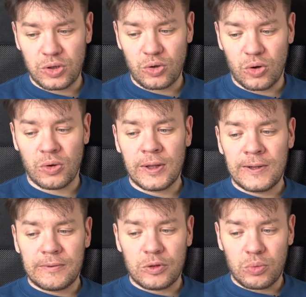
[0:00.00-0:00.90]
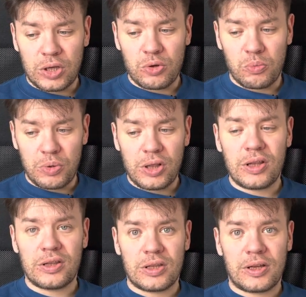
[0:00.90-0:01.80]
you know, when you build
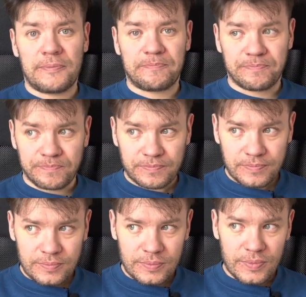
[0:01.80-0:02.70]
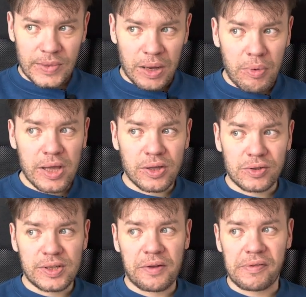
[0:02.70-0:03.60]
in the
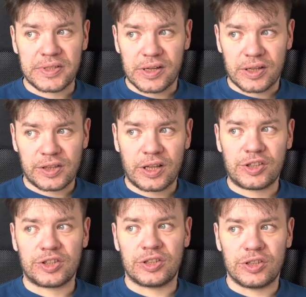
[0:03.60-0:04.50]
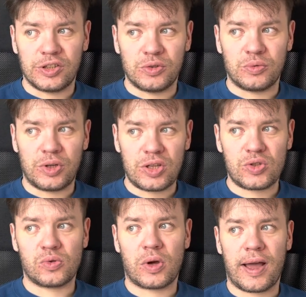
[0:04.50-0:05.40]
microservice architecture, you need
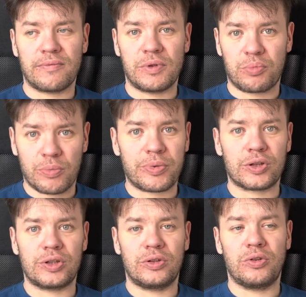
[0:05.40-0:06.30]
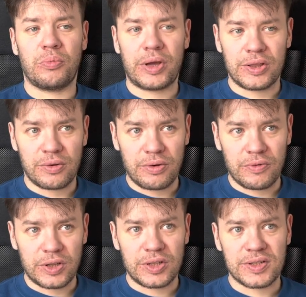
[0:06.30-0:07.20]
to have the proper
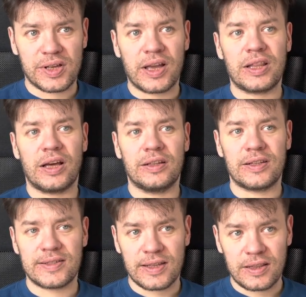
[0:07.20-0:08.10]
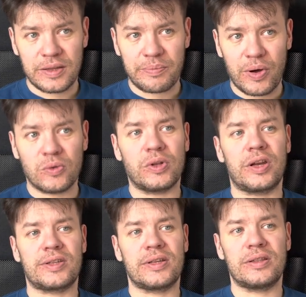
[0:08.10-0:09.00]
domain-driven design, understand the
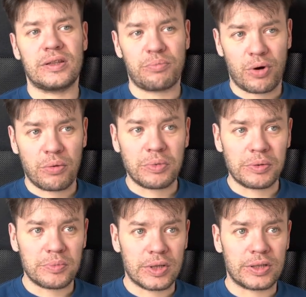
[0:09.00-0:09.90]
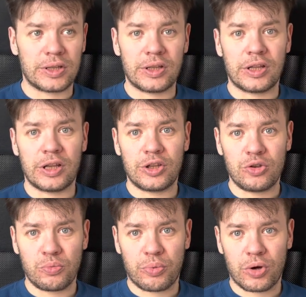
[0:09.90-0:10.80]
boundaries, and the problem that in a new
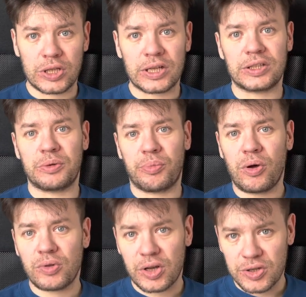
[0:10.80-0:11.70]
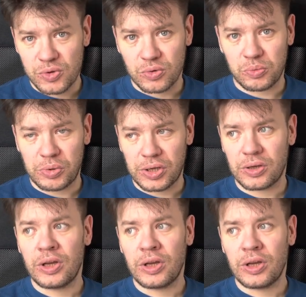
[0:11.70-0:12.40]
product the boundaries could be